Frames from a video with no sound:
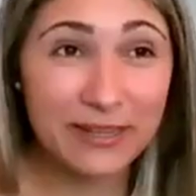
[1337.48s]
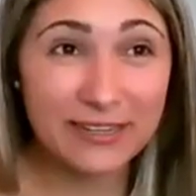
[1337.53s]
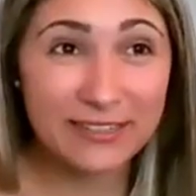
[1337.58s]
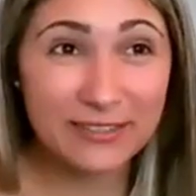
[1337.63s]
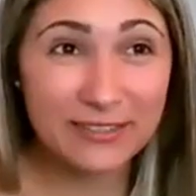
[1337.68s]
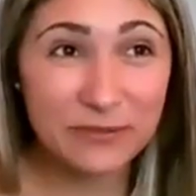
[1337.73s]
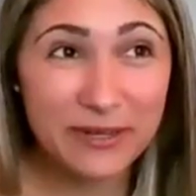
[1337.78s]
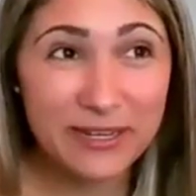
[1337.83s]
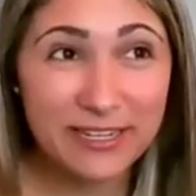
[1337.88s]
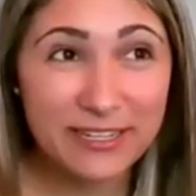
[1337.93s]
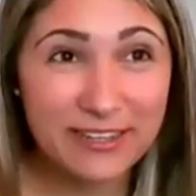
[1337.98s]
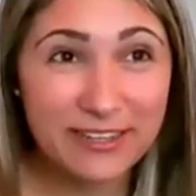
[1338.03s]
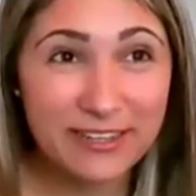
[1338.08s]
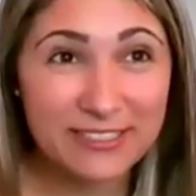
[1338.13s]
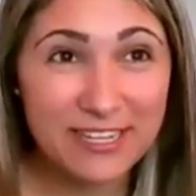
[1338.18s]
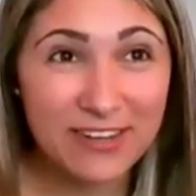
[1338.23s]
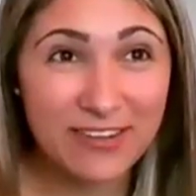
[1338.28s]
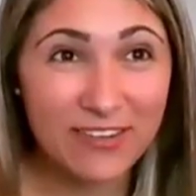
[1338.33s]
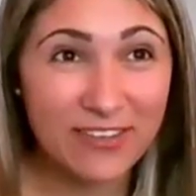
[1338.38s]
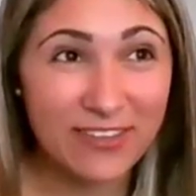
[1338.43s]
gotta we gotta
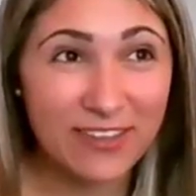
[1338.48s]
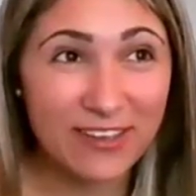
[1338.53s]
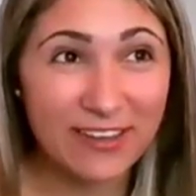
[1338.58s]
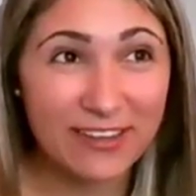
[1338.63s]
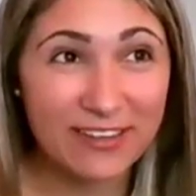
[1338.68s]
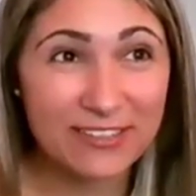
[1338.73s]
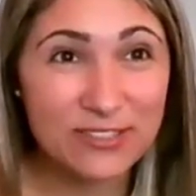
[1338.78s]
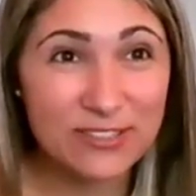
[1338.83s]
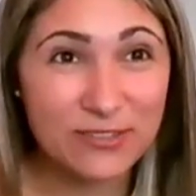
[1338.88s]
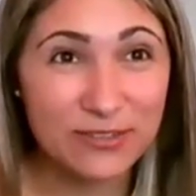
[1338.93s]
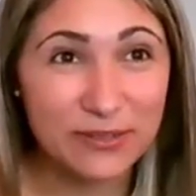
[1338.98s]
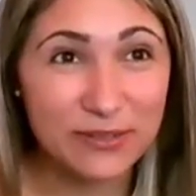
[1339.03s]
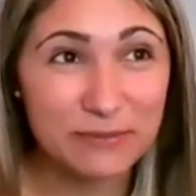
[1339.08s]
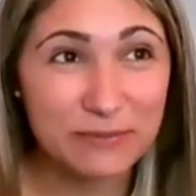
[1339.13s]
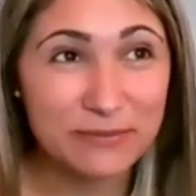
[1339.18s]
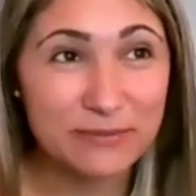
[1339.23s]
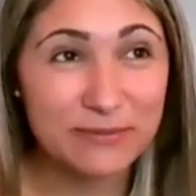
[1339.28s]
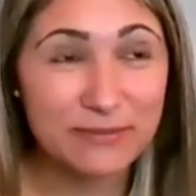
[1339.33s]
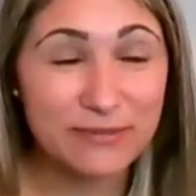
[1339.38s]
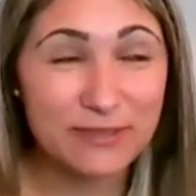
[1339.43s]
cut down on the ice
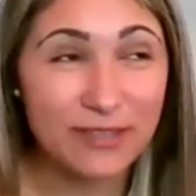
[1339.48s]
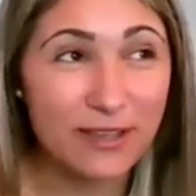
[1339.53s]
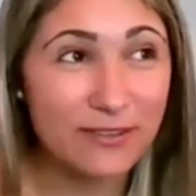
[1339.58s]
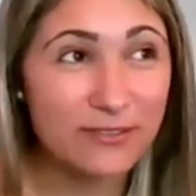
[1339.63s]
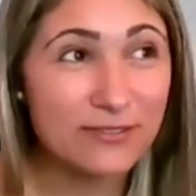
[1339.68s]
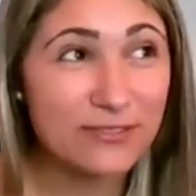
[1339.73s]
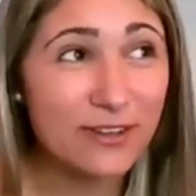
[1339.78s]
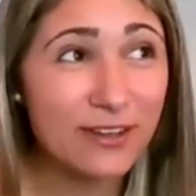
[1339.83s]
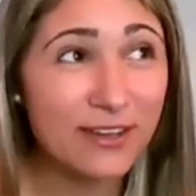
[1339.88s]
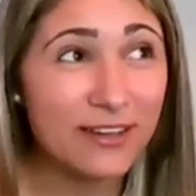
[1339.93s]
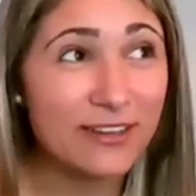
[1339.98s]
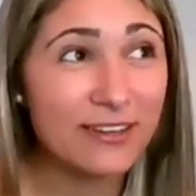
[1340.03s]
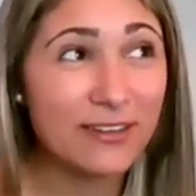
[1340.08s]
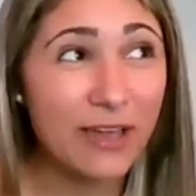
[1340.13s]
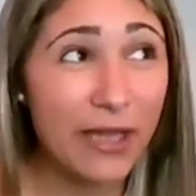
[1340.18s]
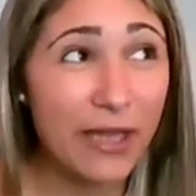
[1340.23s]
cream, love, huh?